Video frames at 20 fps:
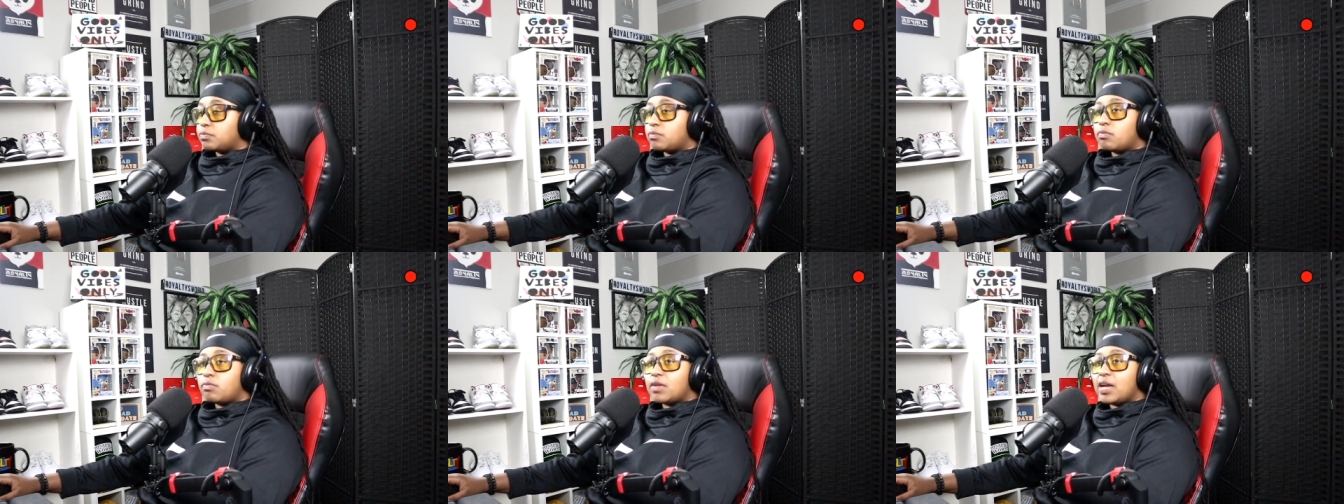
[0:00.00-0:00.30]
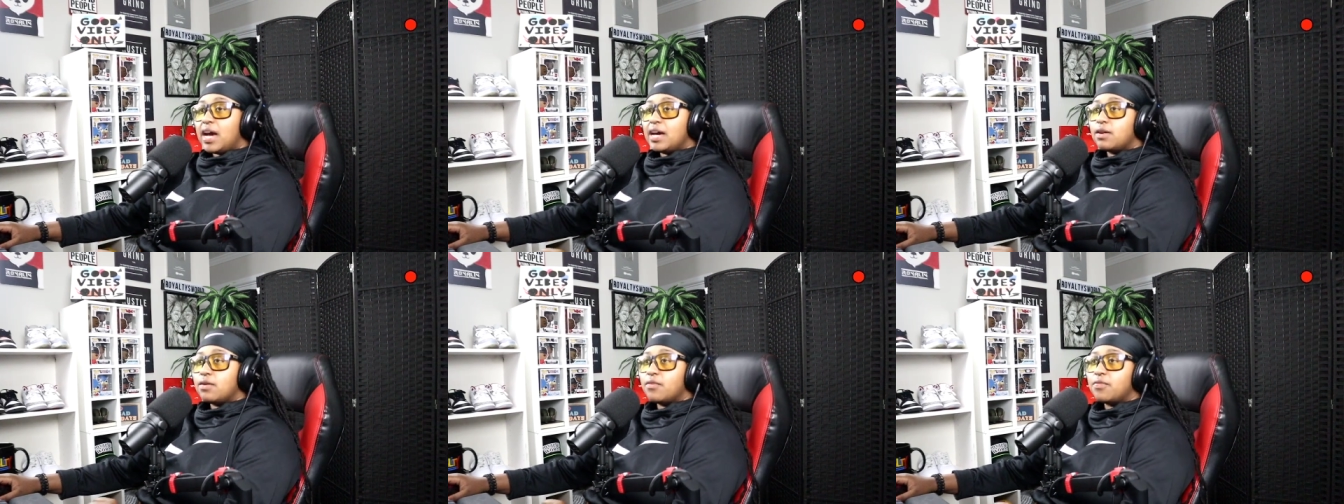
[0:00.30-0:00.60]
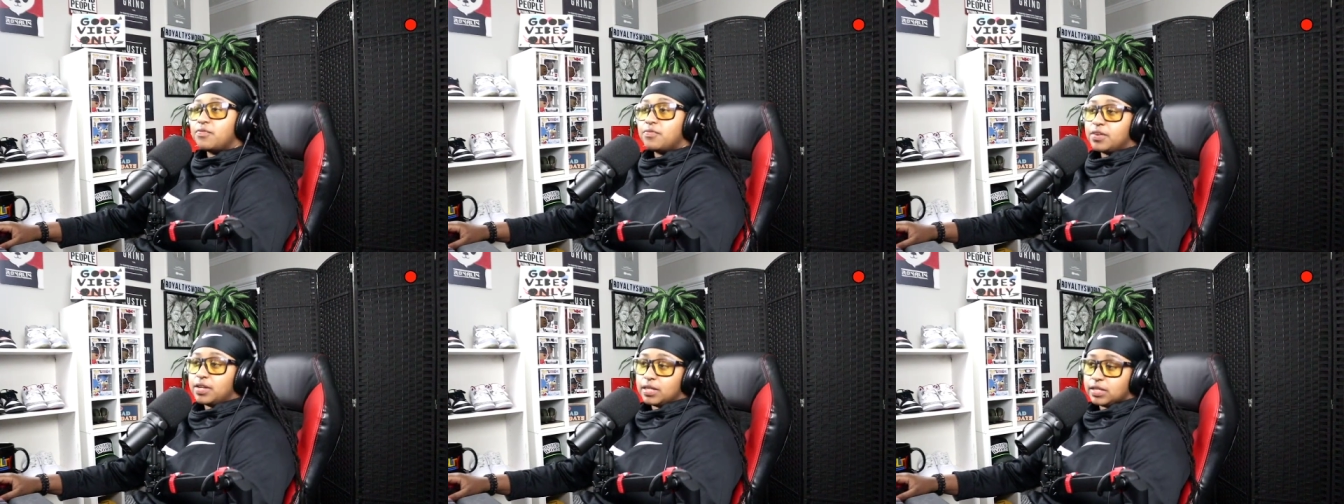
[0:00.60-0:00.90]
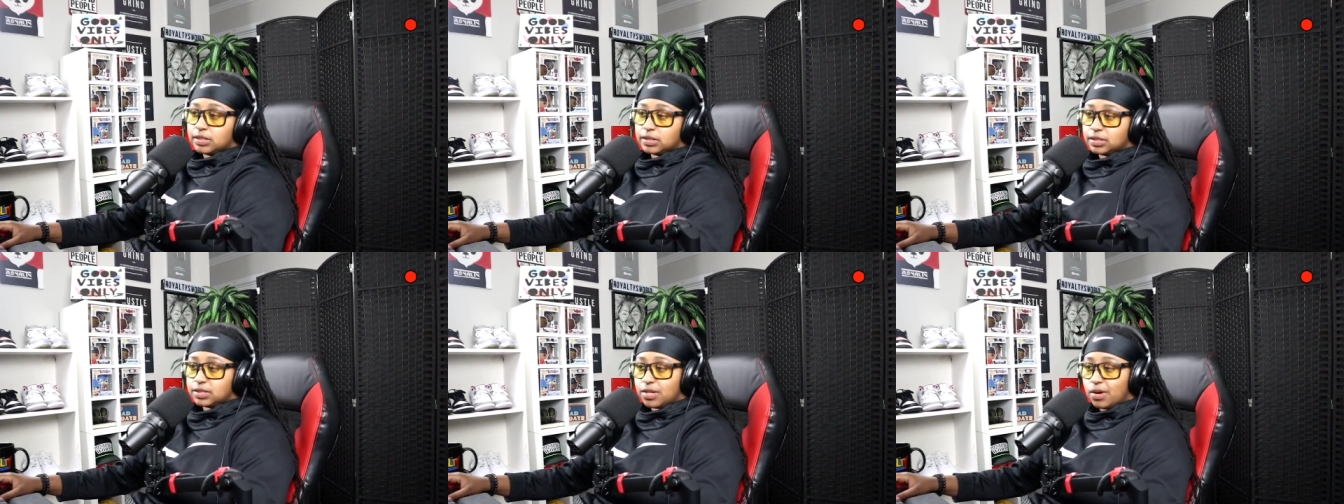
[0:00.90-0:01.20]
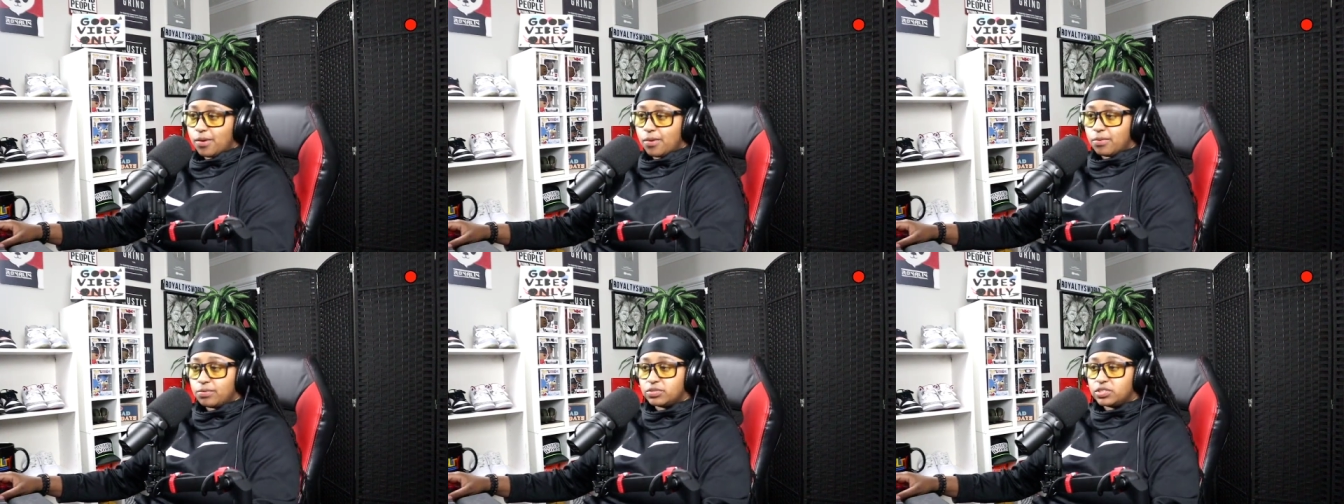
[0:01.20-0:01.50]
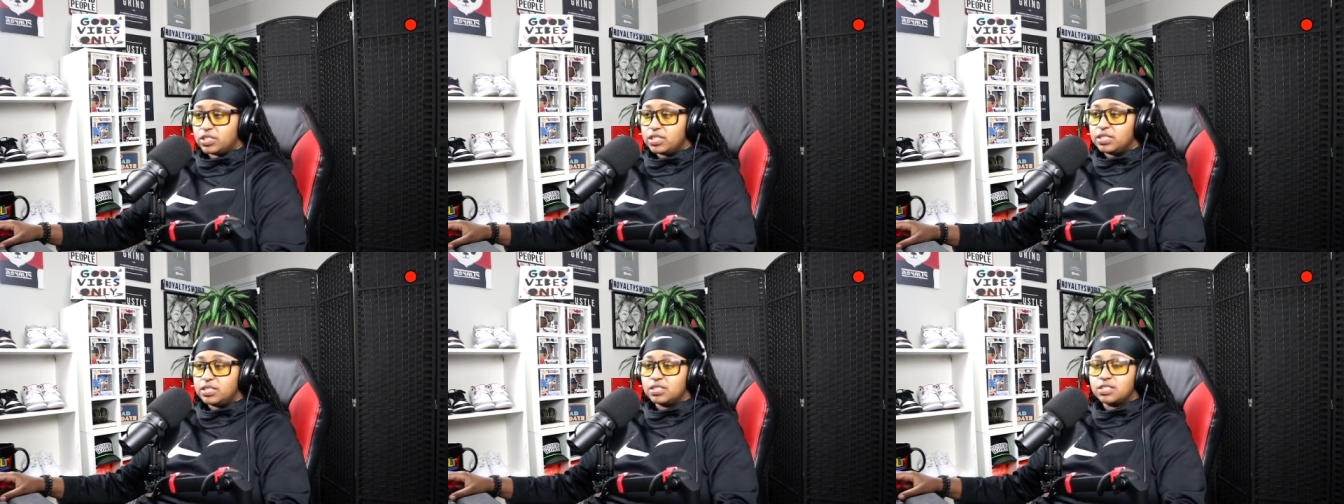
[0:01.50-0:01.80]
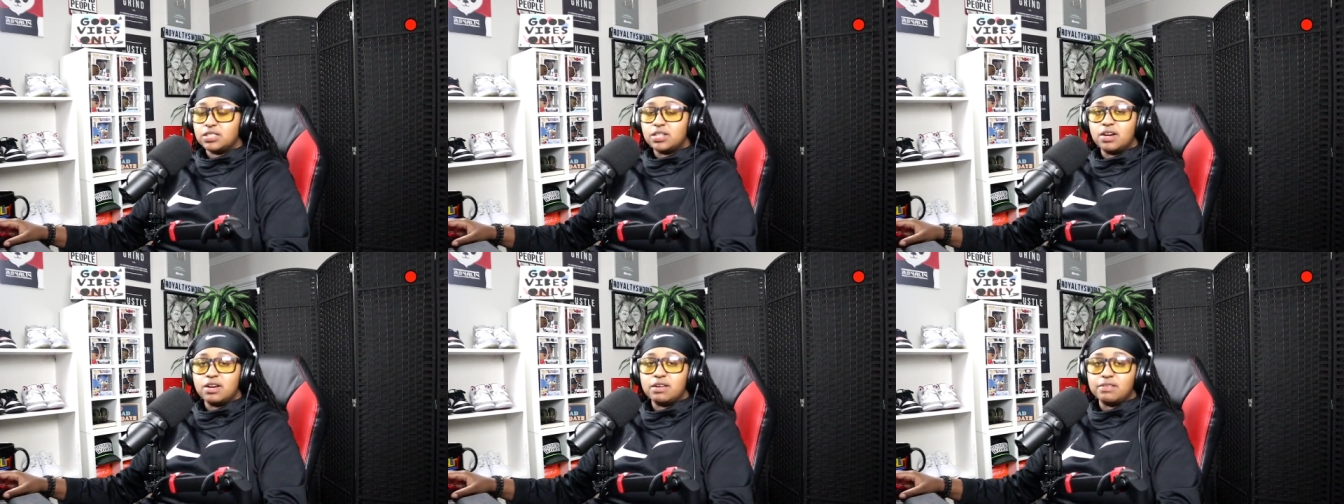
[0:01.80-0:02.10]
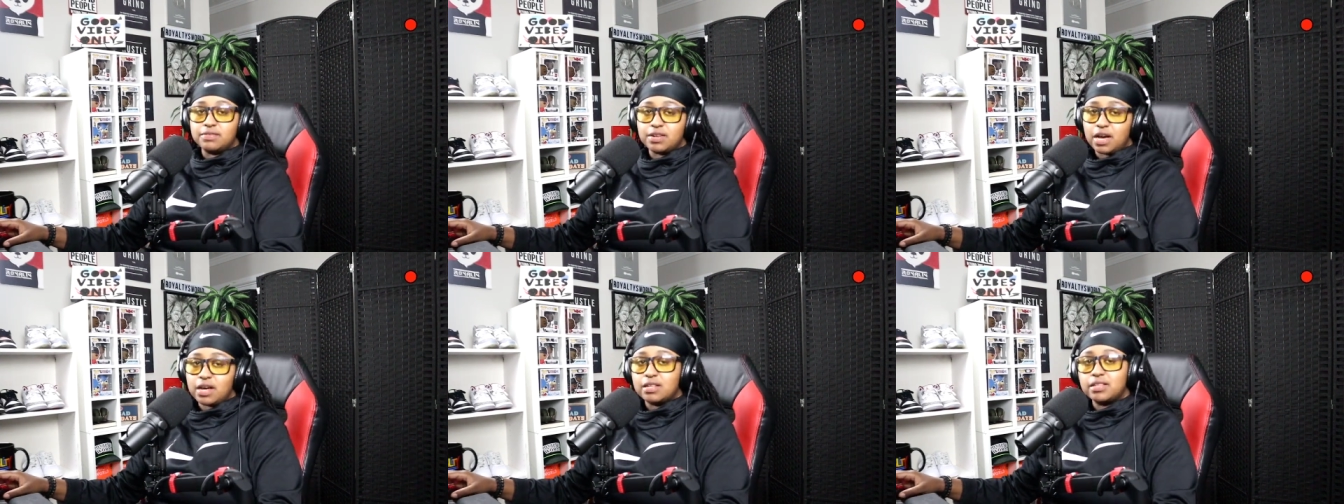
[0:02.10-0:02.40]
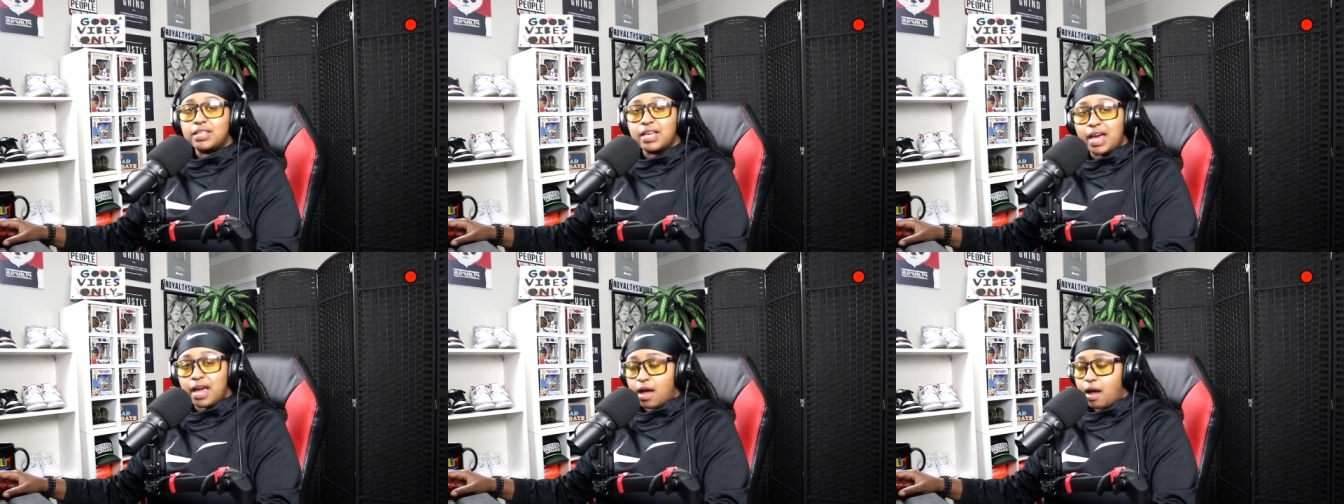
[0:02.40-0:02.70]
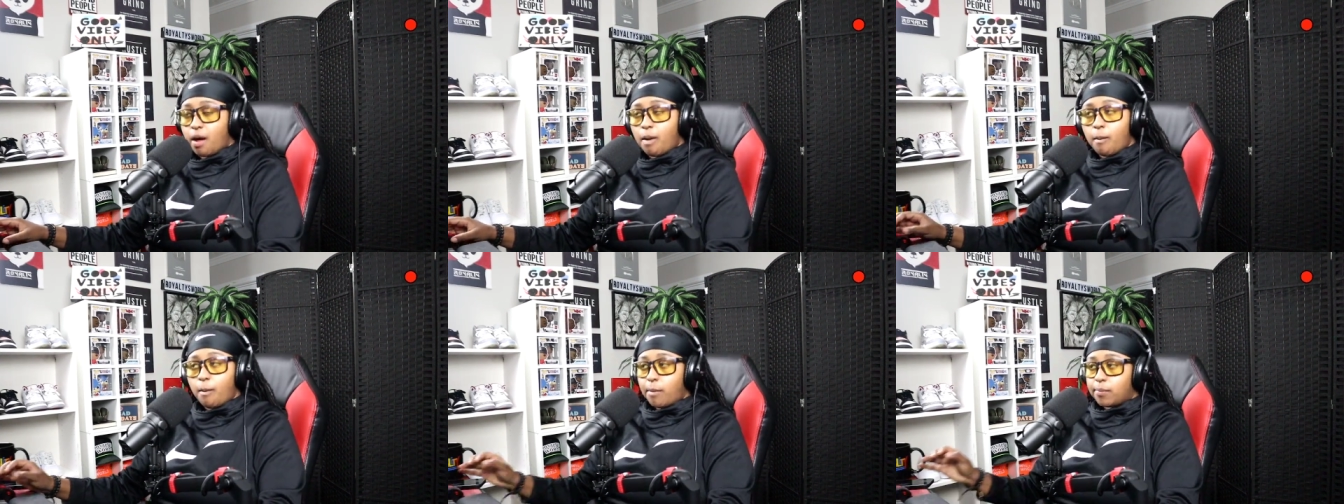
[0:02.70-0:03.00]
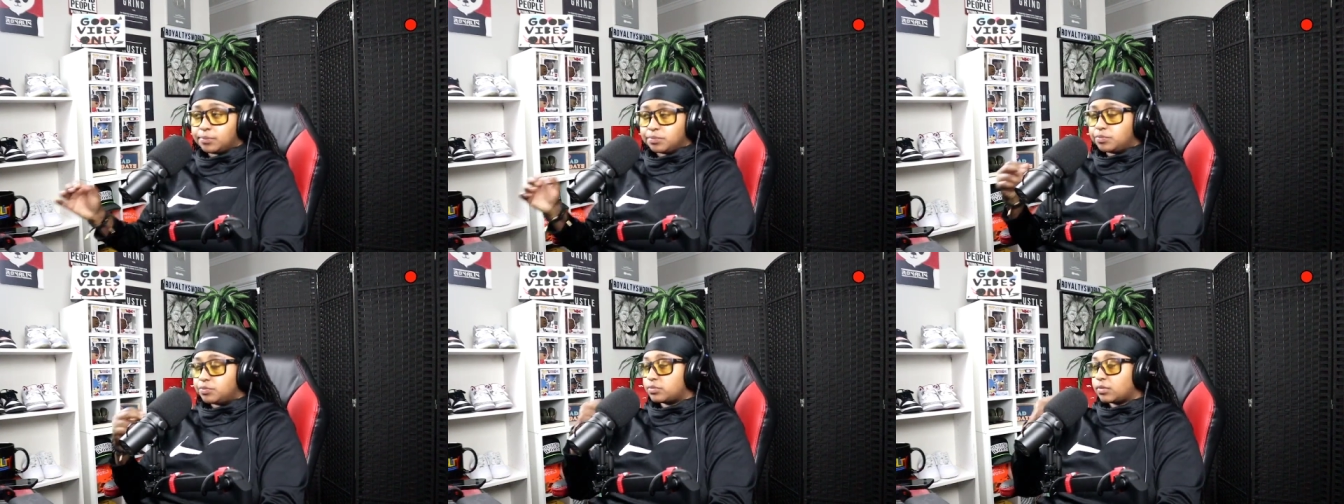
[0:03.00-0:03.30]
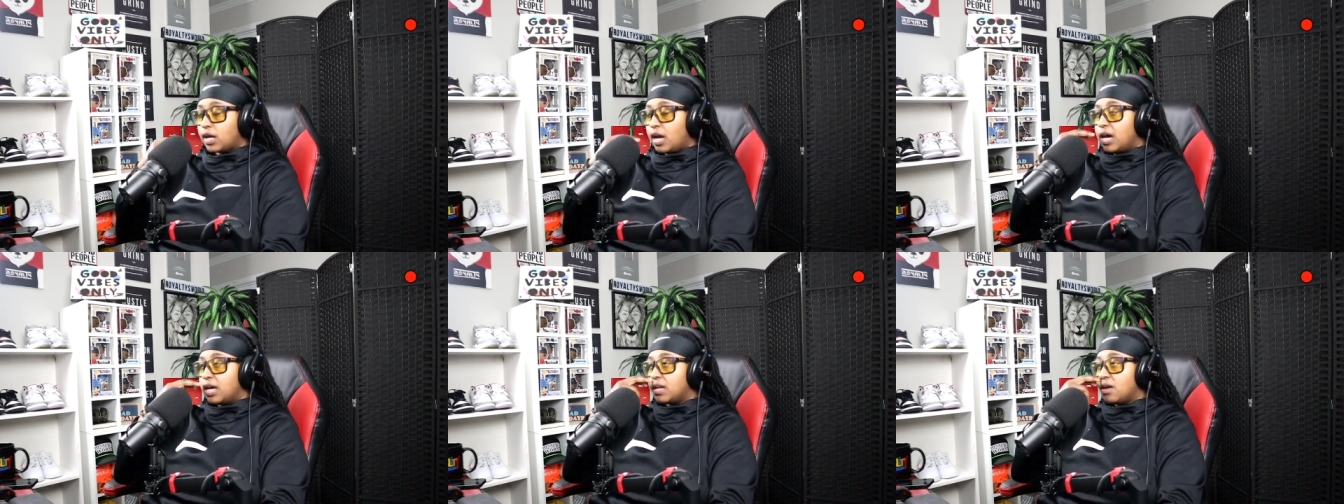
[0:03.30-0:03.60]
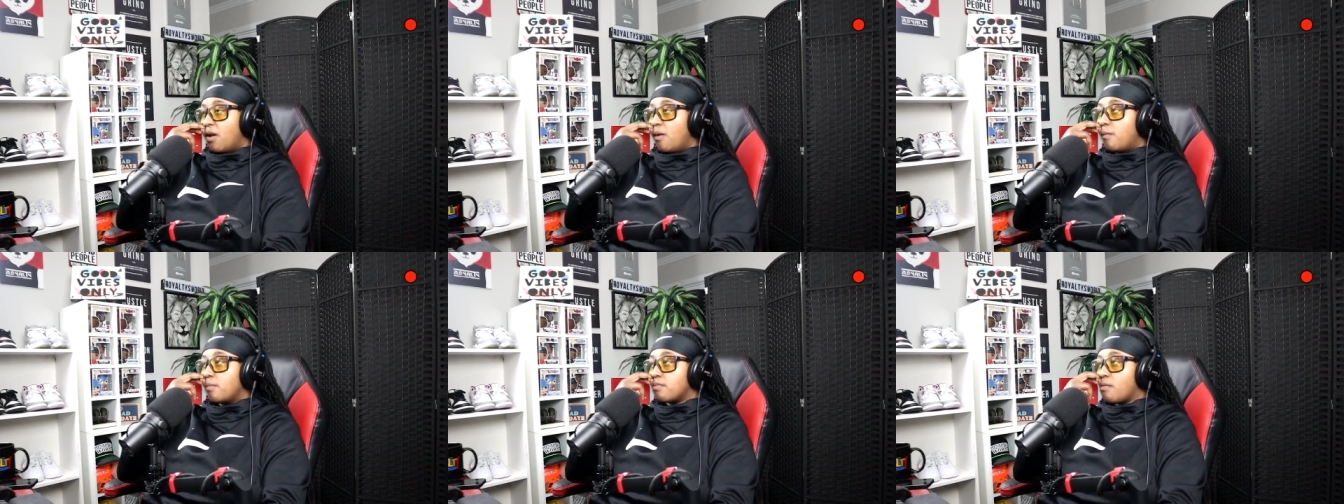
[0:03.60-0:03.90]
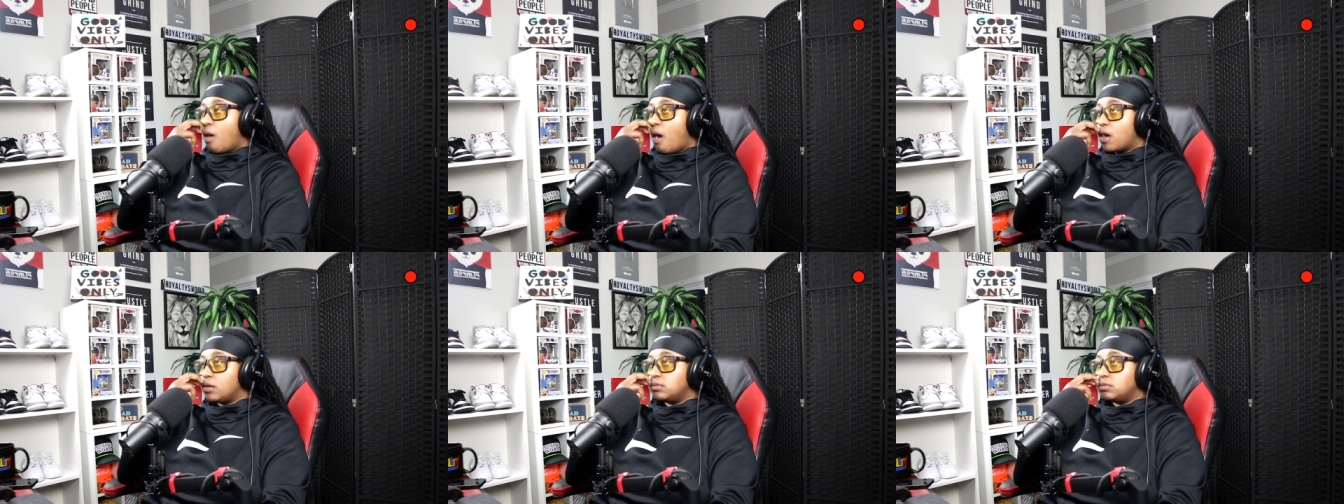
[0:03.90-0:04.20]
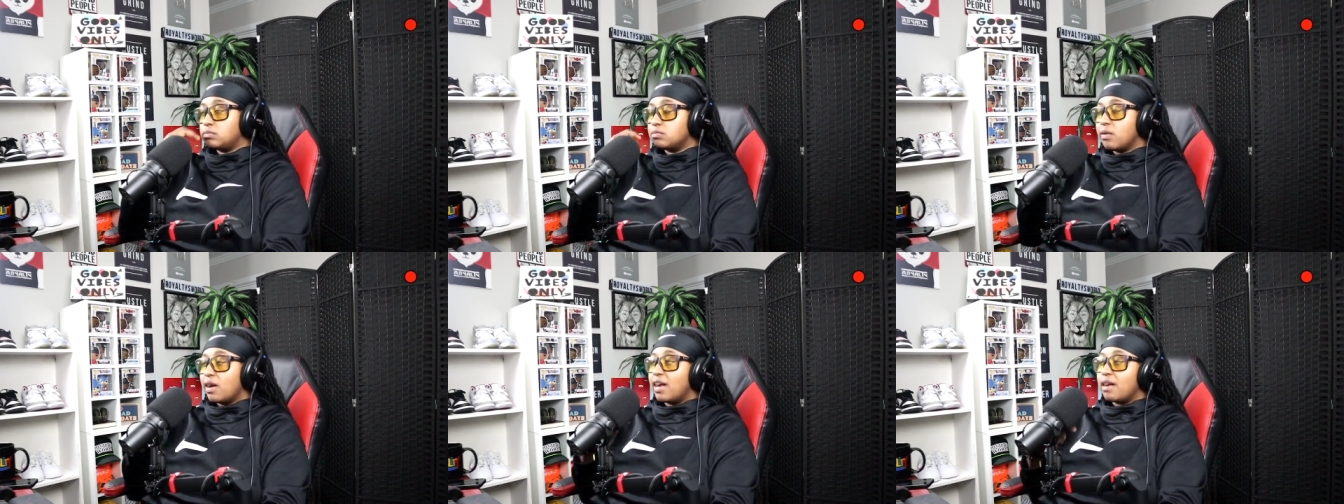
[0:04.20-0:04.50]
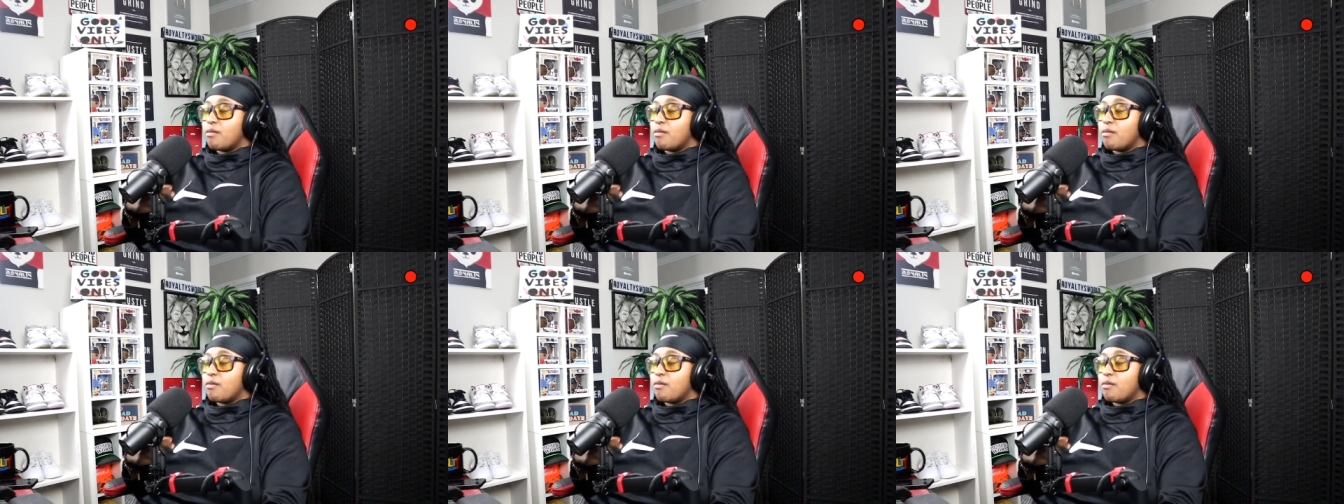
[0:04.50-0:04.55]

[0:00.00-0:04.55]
I don't feel as though she deserved all that. I don't. But